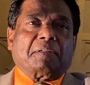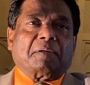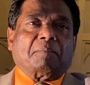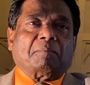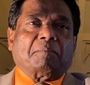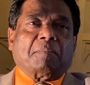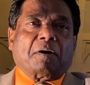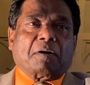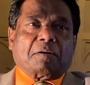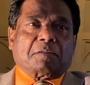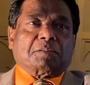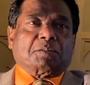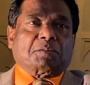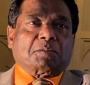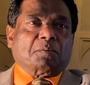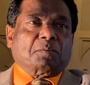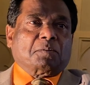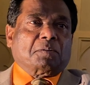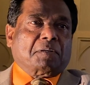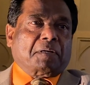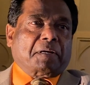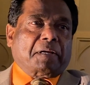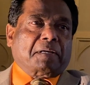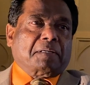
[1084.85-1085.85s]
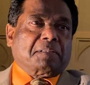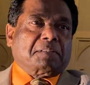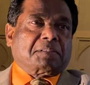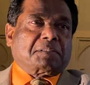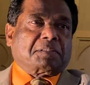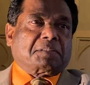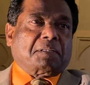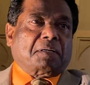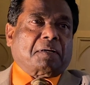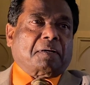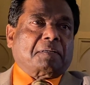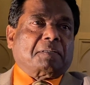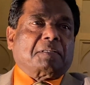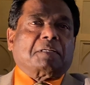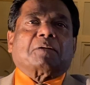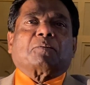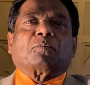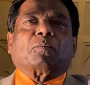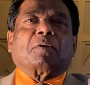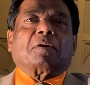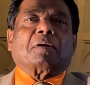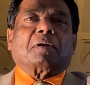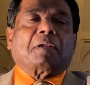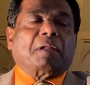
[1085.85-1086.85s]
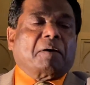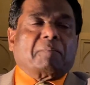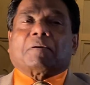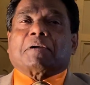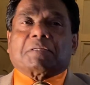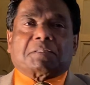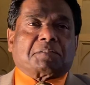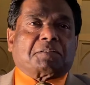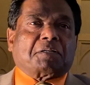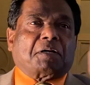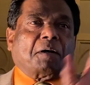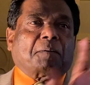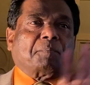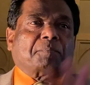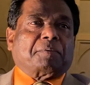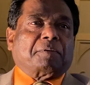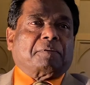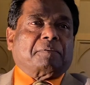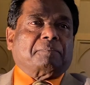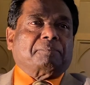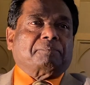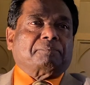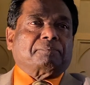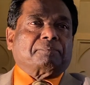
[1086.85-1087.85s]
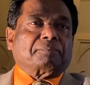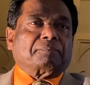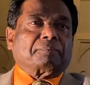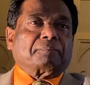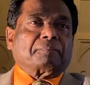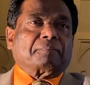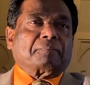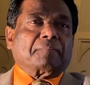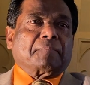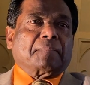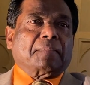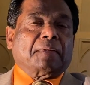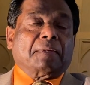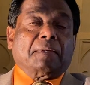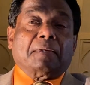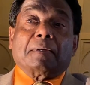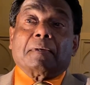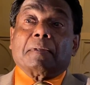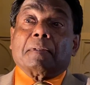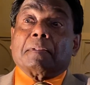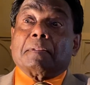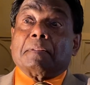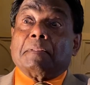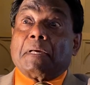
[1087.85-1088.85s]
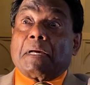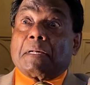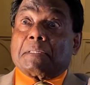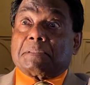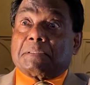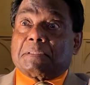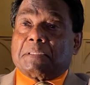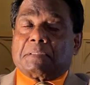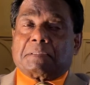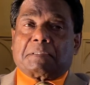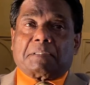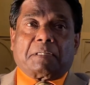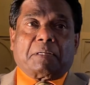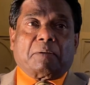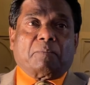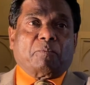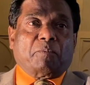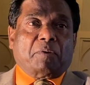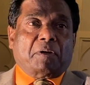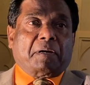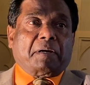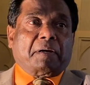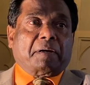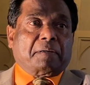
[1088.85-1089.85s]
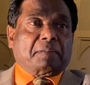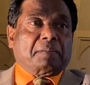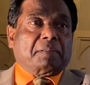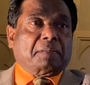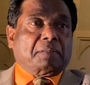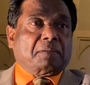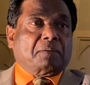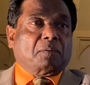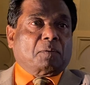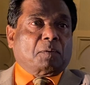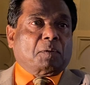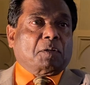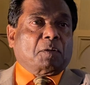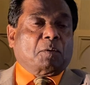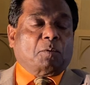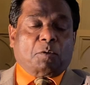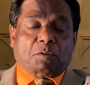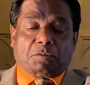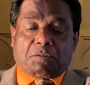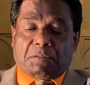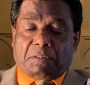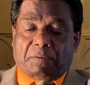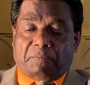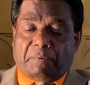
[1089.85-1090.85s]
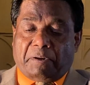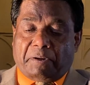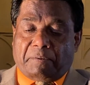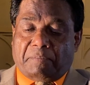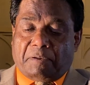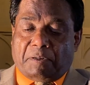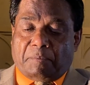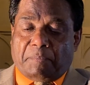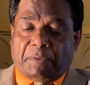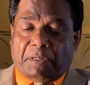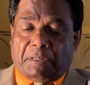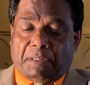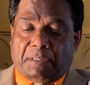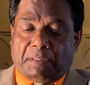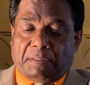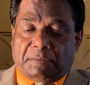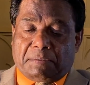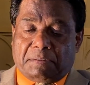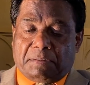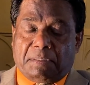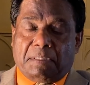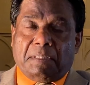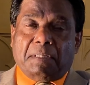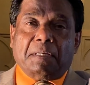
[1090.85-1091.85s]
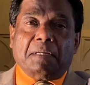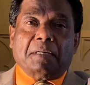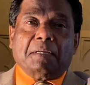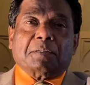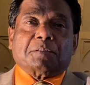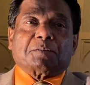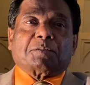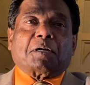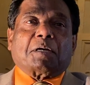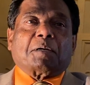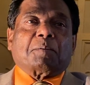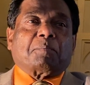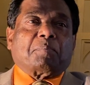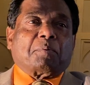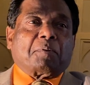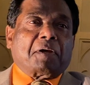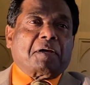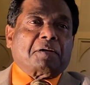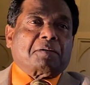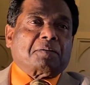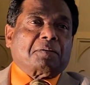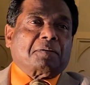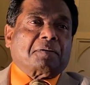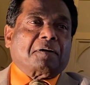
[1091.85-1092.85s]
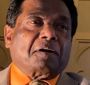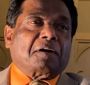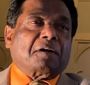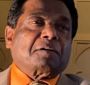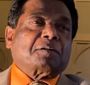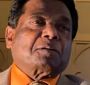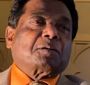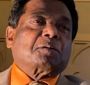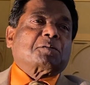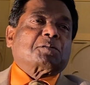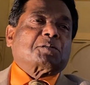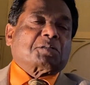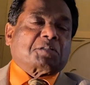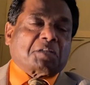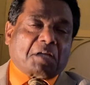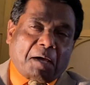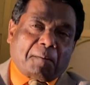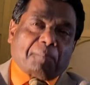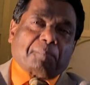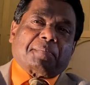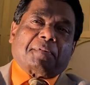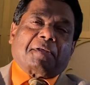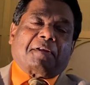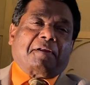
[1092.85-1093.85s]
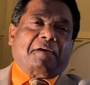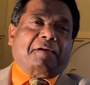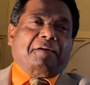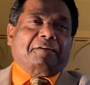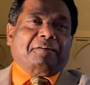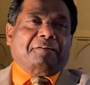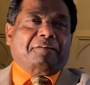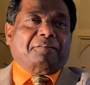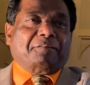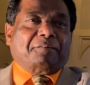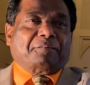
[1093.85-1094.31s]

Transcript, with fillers: the monsoon rains start, it will never stop. That's the time we had that Holy Ghost revival meetings. So I prayed to God to stop the rain.